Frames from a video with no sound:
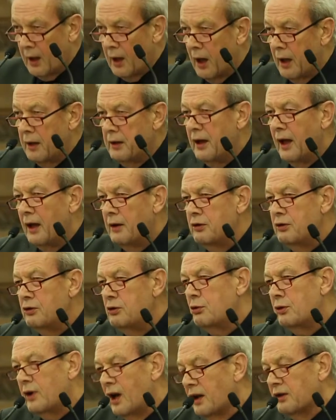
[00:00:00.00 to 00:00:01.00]

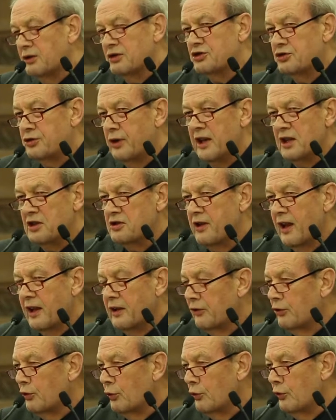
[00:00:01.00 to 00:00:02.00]
You can't stretch that
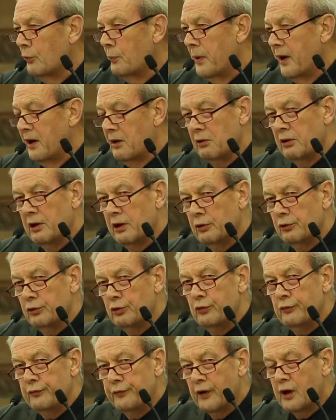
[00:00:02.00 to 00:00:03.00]
sort of parallel
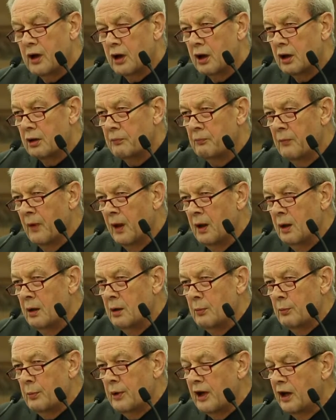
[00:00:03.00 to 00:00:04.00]
too far,
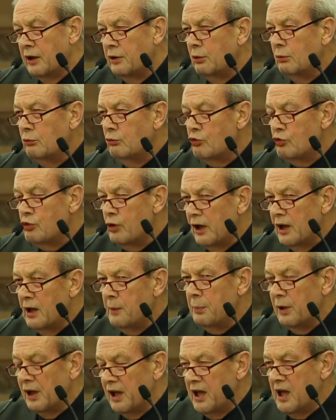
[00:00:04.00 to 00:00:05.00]
but I don't really
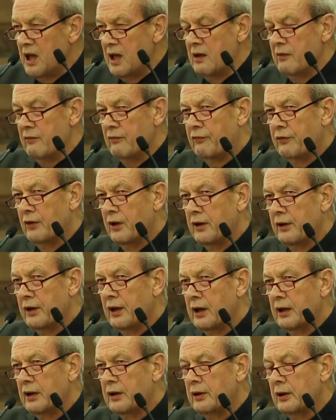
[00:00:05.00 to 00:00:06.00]
believe
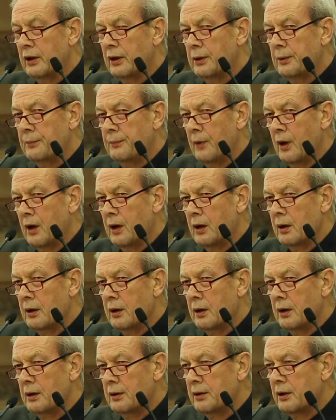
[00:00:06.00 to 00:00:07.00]
that a
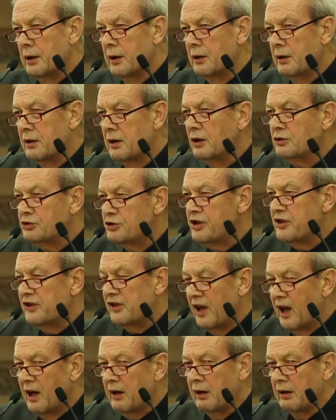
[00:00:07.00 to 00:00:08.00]
country's
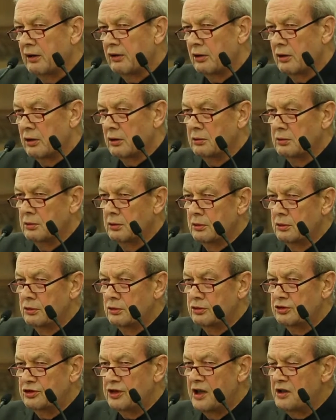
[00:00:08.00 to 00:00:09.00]
character
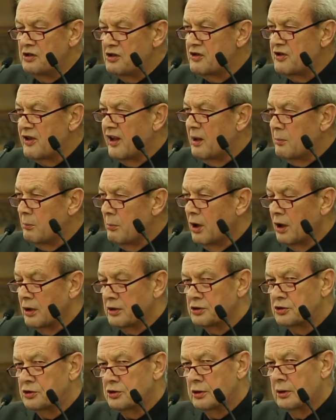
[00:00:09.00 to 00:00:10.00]
changes that
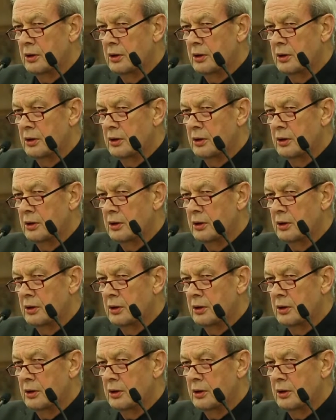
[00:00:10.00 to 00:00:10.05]
much.